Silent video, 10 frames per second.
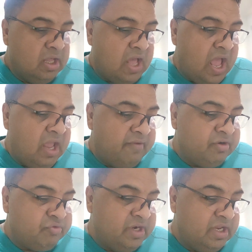I
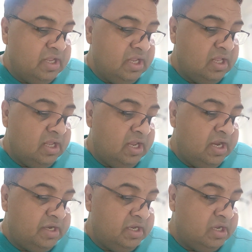have a
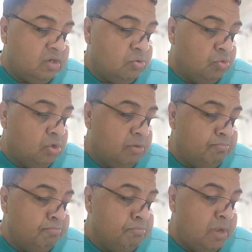
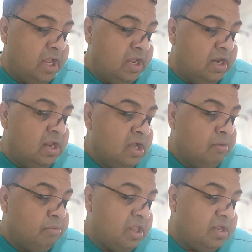28-year-old male
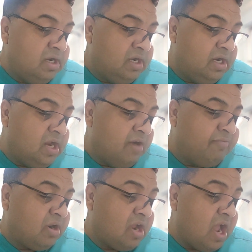presented
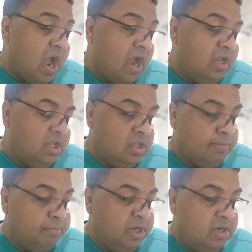after a
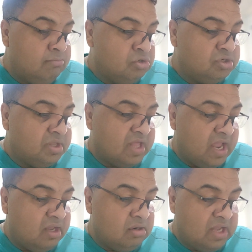high-speed
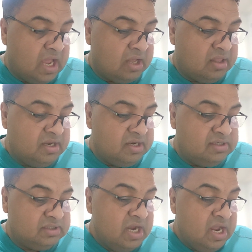motorcycle
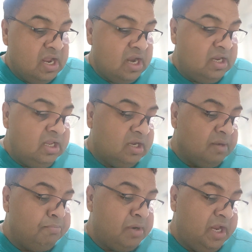accident, and he
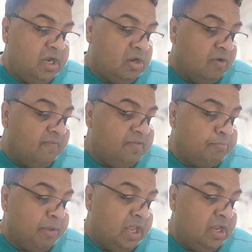complained of
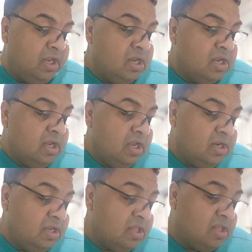the pain
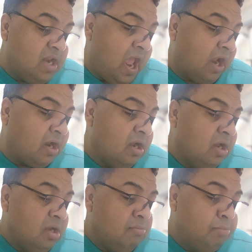in his neck
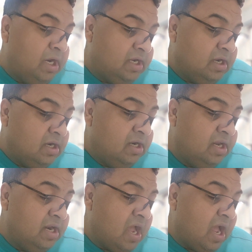but
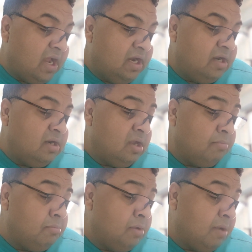denied
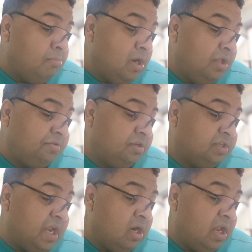numbness,
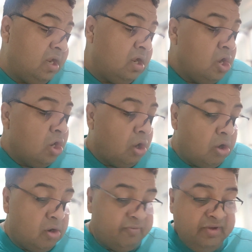tingling,
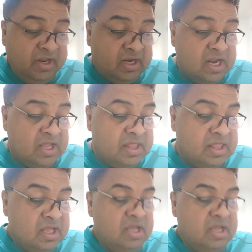or weakness.